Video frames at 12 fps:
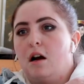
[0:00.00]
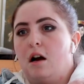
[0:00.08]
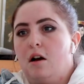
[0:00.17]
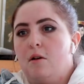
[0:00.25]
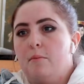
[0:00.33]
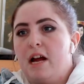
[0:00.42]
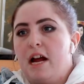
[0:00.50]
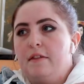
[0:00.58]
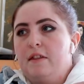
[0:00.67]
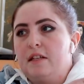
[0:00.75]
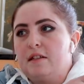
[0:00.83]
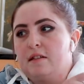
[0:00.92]
Um,
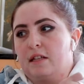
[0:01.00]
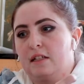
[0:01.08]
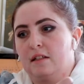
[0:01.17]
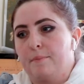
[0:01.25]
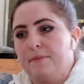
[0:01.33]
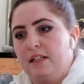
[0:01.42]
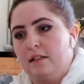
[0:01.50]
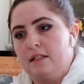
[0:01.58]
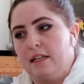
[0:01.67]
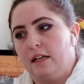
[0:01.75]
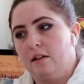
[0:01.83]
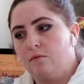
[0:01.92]
and this is like something
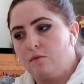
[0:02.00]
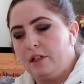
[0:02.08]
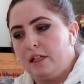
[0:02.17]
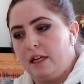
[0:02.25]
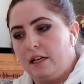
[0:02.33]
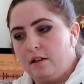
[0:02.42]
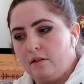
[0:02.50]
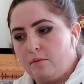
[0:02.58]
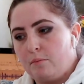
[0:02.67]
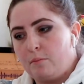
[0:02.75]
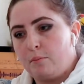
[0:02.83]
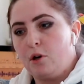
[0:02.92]
that's like really
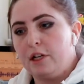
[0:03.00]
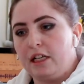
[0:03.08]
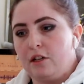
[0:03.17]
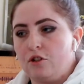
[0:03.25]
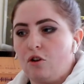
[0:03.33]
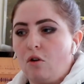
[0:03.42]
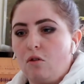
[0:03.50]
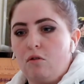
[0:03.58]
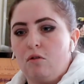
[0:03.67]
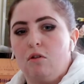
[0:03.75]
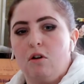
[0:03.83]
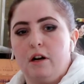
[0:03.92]
putting a
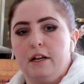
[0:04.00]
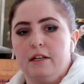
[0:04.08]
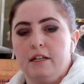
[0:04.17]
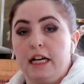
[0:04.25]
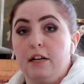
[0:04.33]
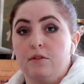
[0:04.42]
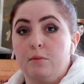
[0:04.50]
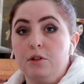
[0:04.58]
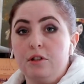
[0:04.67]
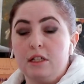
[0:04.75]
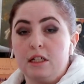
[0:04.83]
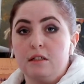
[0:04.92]
toll on Native
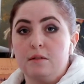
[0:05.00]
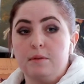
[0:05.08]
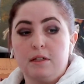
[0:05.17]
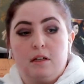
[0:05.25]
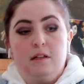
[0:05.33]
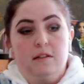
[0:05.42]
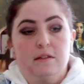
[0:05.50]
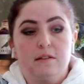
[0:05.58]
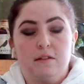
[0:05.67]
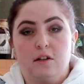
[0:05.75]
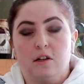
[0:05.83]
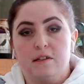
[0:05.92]
communities
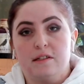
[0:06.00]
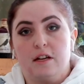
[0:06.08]
because they're